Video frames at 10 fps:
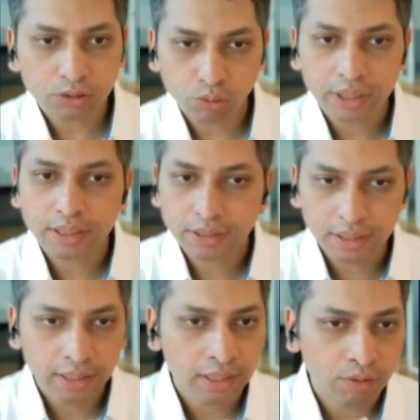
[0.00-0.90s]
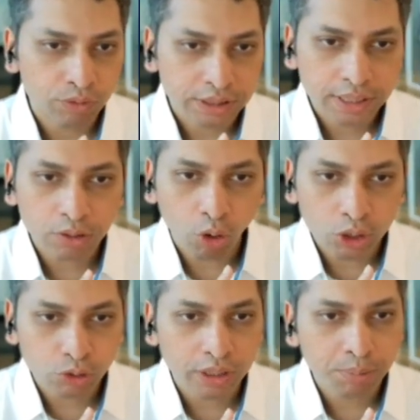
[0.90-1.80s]
So I think we're seeing
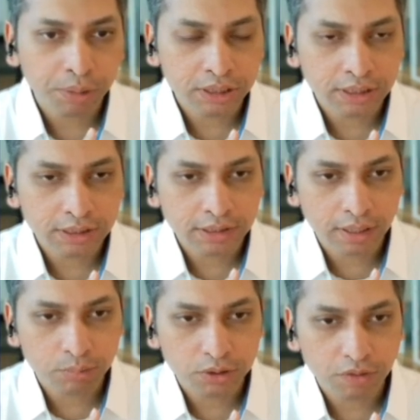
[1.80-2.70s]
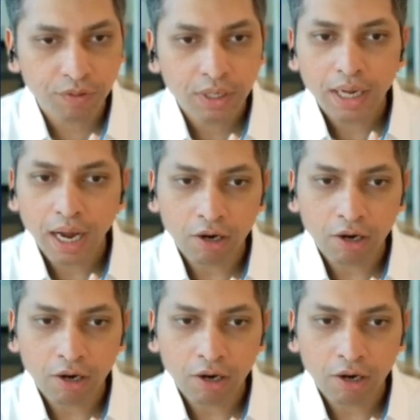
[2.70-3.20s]
also an emergence in terms of